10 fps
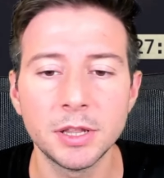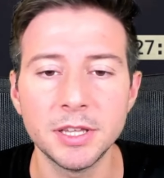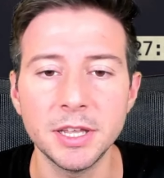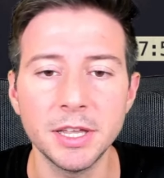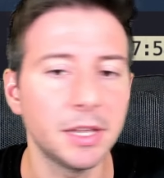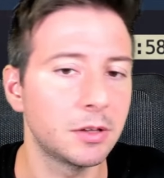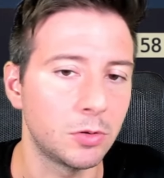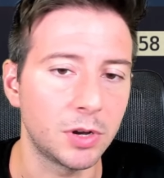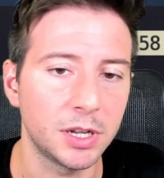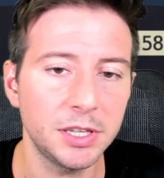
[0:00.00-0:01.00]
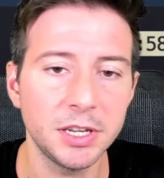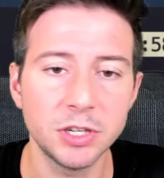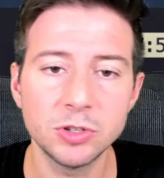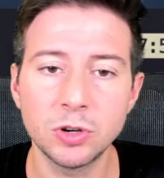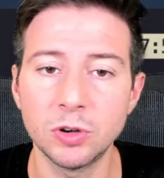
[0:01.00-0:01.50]
the
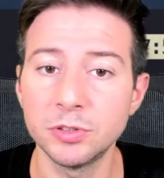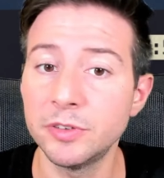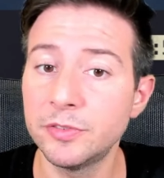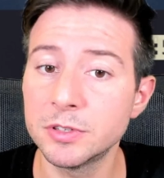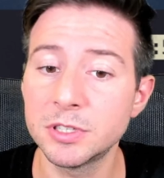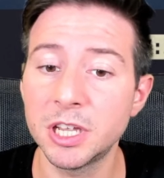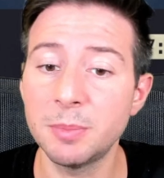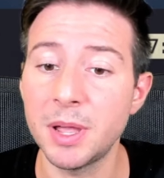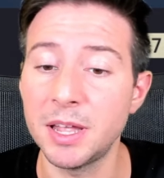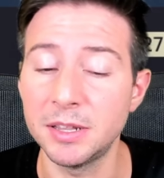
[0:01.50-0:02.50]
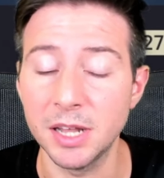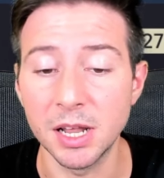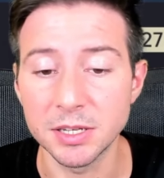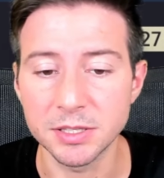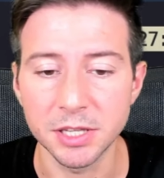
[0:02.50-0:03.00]
concatenation on the first name and the
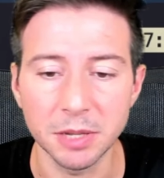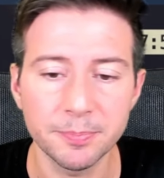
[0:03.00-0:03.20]
last name.